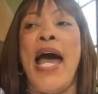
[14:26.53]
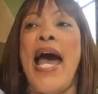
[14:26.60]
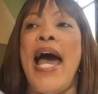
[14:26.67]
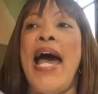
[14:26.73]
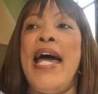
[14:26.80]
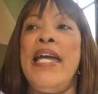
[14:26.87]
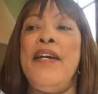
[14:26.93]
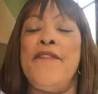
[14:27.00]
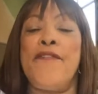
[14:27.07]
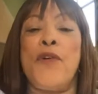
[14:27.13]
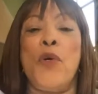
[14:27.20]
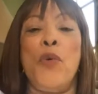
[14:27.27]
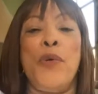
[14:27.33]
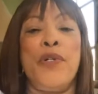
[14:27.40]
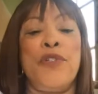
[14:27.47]
I, of
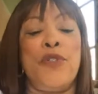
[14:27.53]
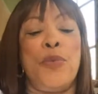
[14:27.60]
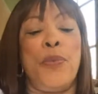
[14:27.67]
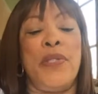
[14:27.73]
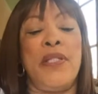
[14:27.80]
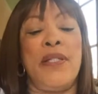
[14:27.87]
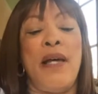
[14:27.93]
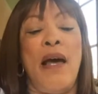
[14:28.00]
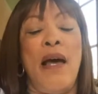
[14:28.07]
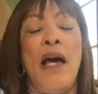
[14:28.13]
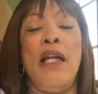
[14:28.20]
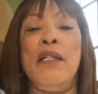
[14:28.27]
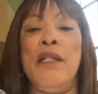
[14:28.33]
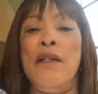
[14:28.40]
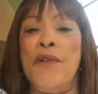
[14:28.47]
course, was
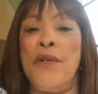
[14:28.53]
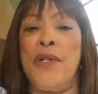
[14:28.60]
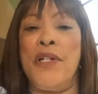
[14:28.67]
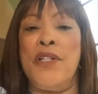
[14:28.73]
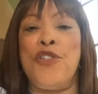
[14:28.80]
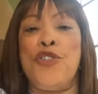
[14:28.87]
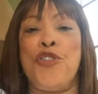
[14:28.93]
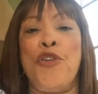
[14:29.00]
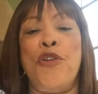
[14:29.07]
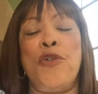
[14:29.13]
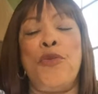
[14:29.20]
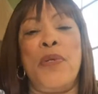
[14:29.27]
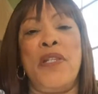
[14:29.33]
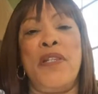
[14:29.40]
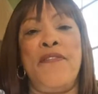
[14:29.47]
a little
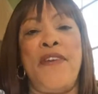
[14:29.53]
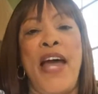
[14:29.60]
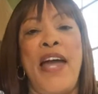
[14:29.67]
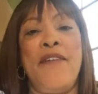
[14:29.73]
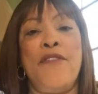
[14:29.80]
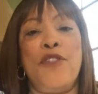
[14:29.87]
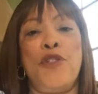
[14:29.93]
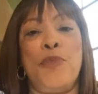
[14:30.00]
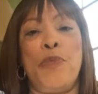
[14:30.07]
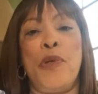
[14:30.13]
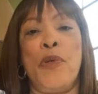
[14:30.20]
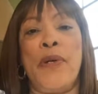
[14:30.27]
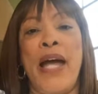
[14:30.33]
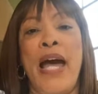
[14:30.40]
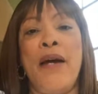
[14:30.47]
concerned when the virus
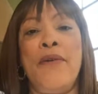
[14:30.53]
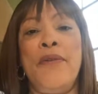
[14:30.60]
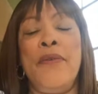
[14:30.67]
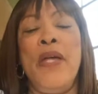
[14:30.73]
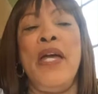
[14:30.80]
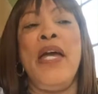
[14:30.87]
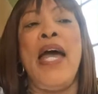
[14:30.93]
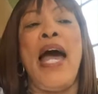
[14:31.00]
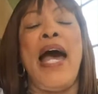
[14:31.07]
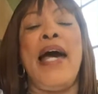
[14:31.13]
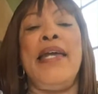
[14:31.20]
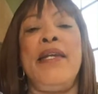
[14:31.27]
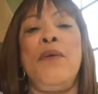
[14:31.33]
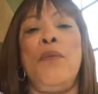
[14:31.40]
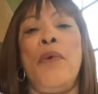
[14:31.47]
broke out.
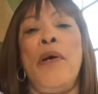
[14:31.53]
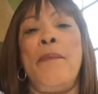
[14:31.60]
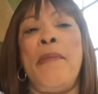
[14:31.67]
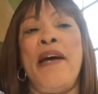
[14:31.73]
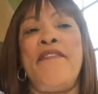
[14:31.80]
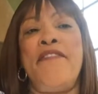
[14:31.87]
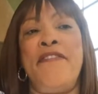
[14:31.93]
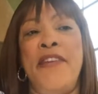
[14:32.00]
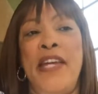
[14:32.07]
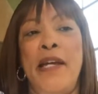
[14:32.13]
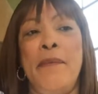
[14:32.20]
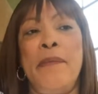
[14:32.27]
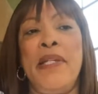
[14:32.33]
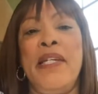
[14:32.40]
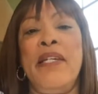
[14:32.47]
I didn't want my
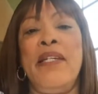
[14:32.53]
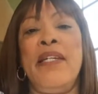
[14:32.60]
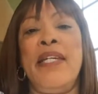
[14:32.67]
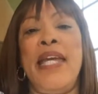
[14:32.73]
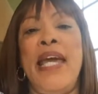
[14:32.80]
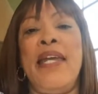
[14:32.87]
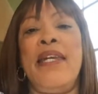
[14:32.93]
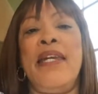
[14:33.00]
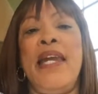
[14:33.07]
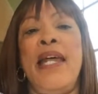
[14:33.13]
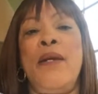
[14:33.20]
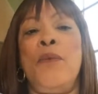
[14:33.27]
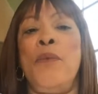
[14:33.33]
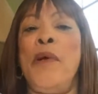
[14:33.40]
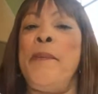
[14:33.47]
family to get it.
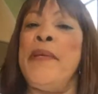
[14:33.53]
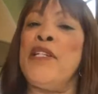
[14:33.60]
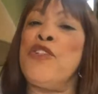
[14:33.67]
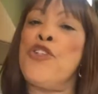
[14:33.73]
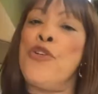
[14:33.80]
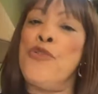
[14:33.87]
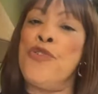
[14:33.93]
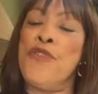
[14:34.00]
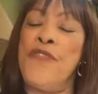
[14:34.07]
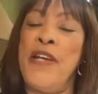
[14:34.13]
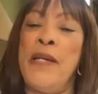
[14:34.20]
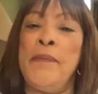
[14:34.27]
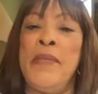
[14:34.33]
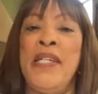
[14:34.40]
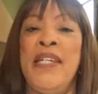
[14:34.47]
I didn't want my church
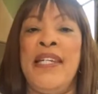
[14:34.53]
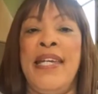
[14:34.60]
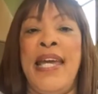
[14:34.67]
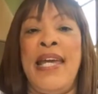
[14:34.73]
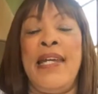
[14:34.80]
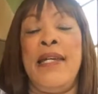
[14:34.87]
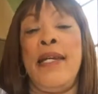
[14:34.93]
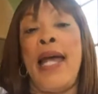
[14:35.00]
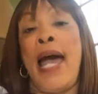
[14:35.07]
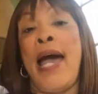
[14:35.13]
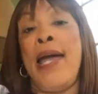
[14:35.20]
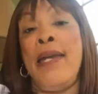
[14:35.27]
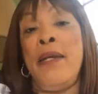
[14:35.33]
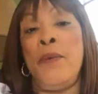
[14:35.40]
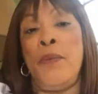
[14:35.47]
family to get it.
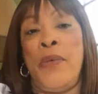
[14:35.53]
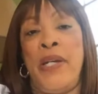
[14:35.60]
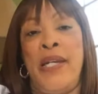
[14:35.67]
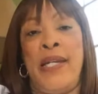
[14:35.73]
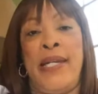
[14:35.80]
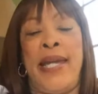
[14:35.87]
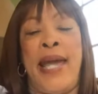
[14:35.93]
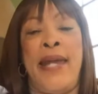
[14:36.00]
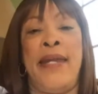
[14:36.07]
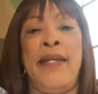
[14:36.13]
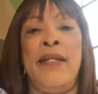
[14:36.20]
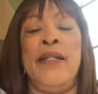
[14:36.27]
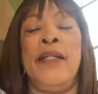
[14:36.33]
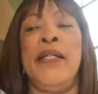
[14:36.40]
I didn't want to get it.